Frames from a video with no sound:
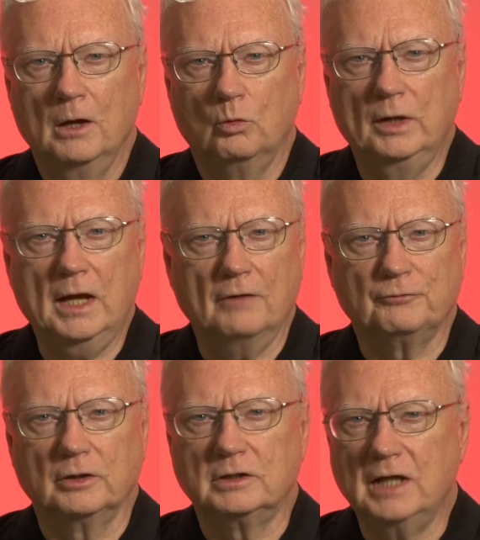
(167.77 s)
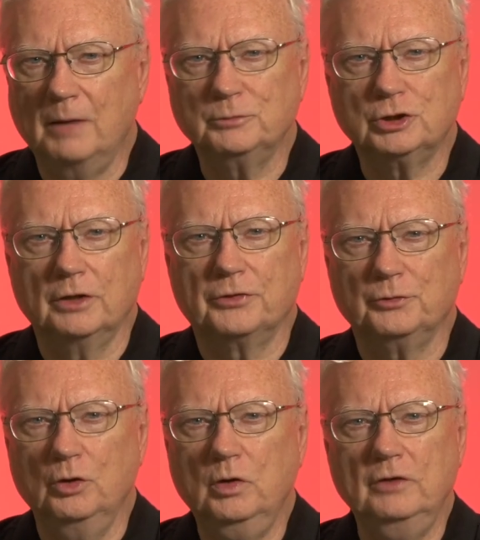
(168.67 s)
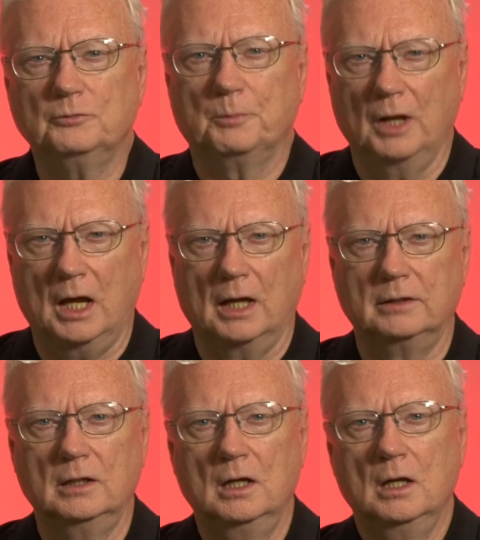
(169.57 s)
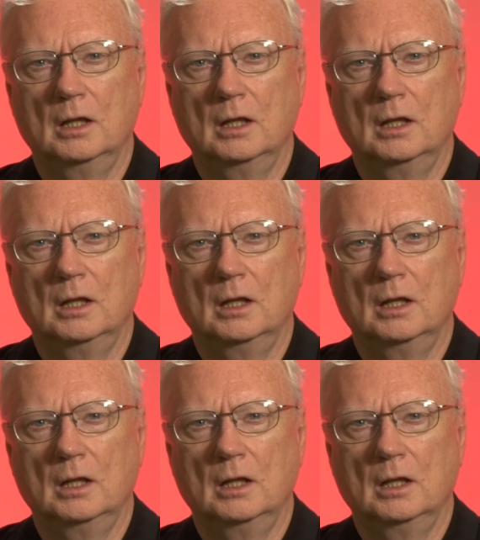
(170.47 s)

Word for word: We have redemption through his blood,